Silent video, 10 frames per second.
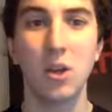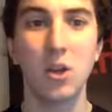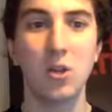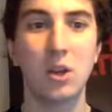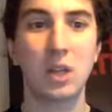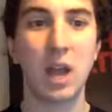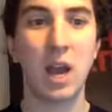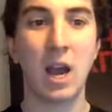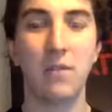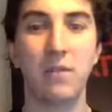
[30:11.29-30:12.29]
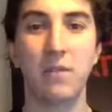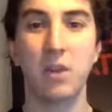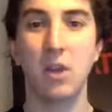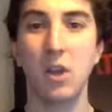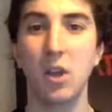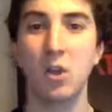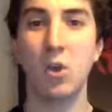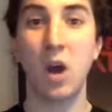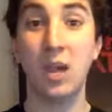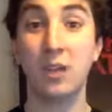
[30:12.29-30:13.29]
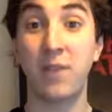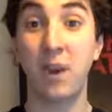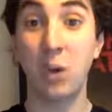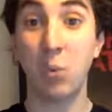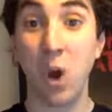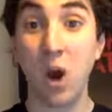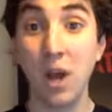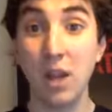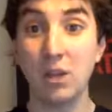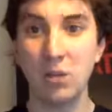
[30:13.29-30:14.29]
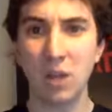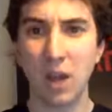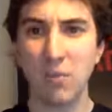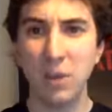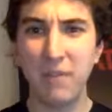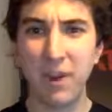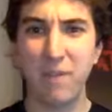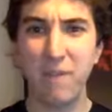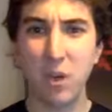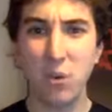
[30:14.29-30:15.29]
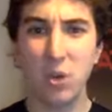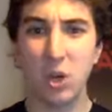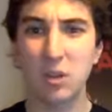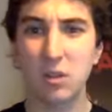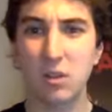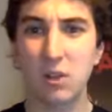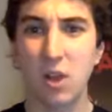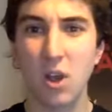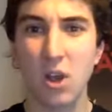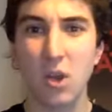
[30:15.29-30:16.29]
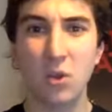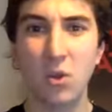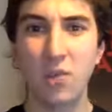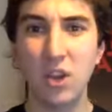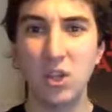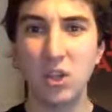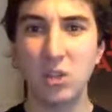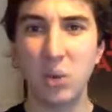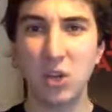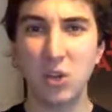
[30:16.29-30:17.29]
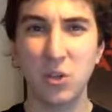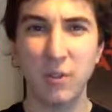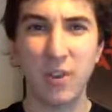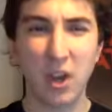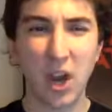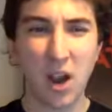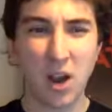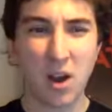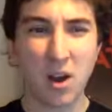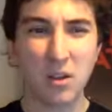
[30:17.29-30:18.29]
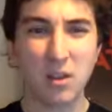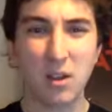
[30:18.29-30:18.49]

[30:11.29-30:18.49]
You could have your eyes very wide. You could be very focused. Your facial expression could be very hard.